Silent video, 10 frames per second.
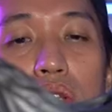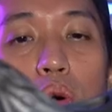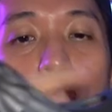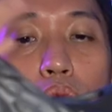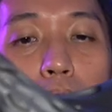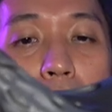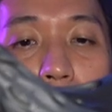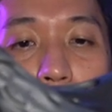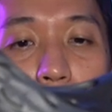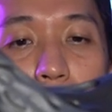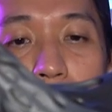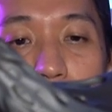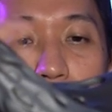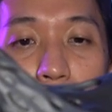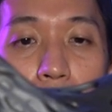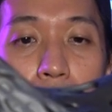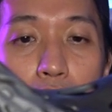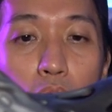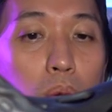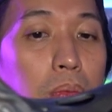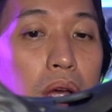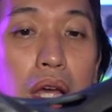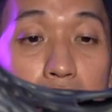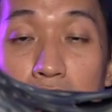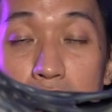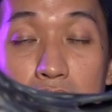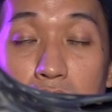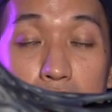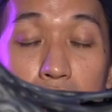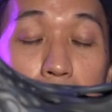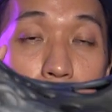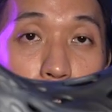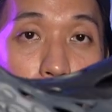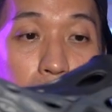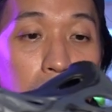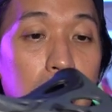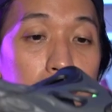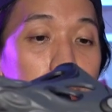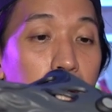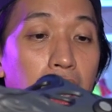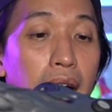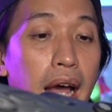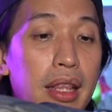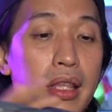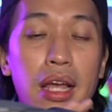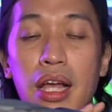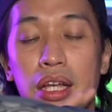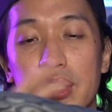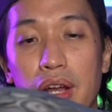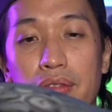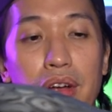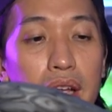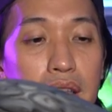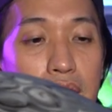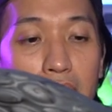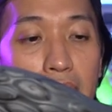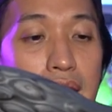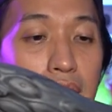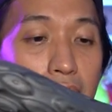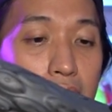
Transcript: The whole material is EVA foam. It is not hard to clean because I had several slides like